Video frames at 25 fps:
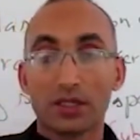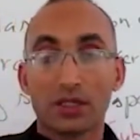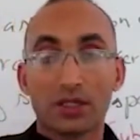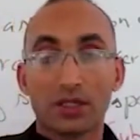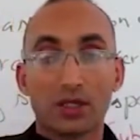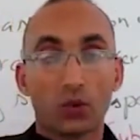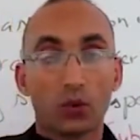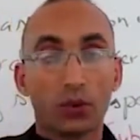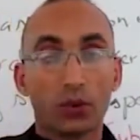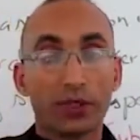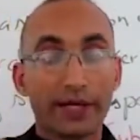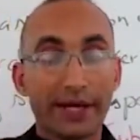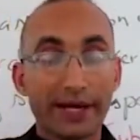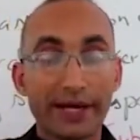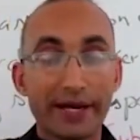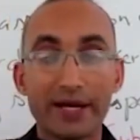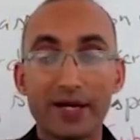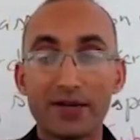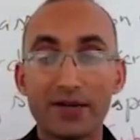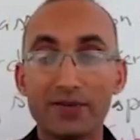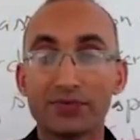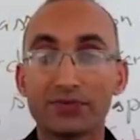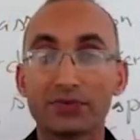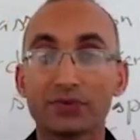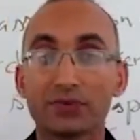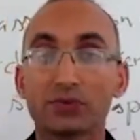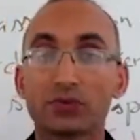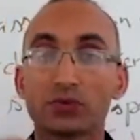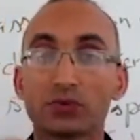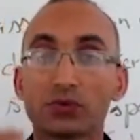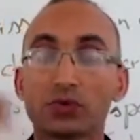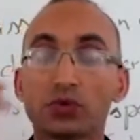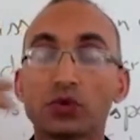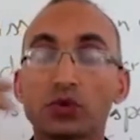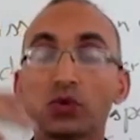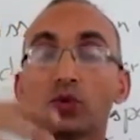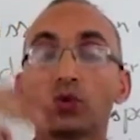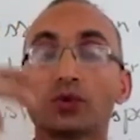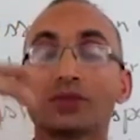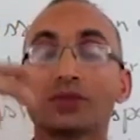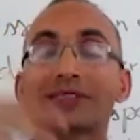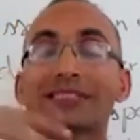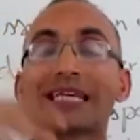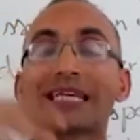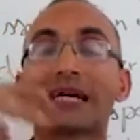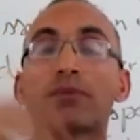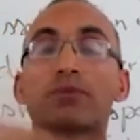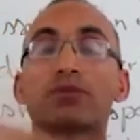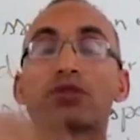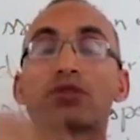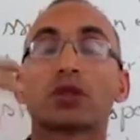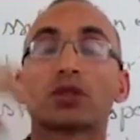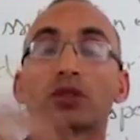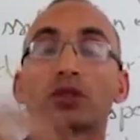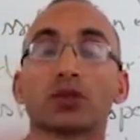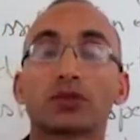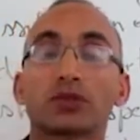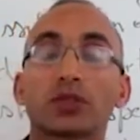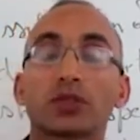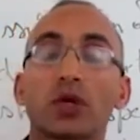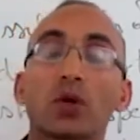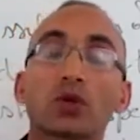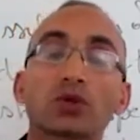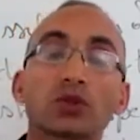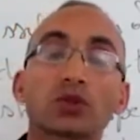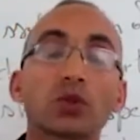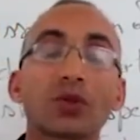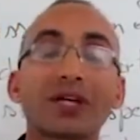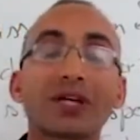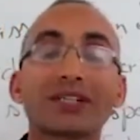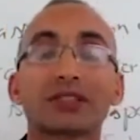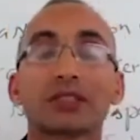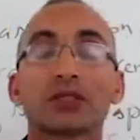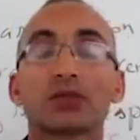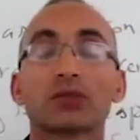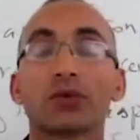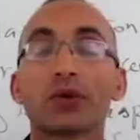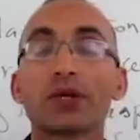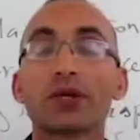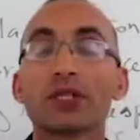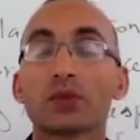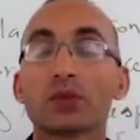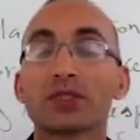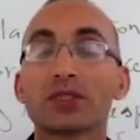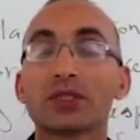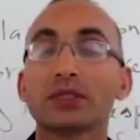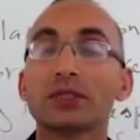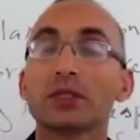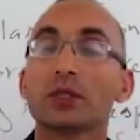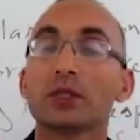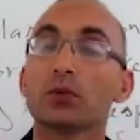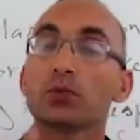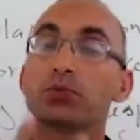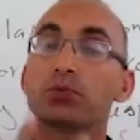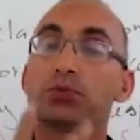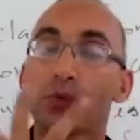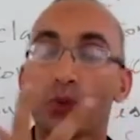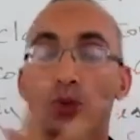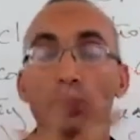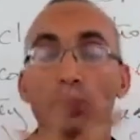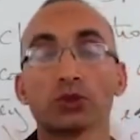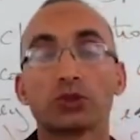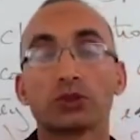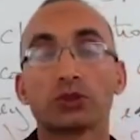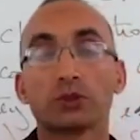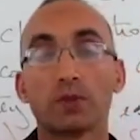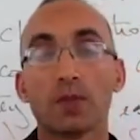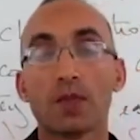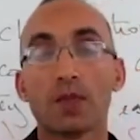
We have two subgenres or two categories within prose.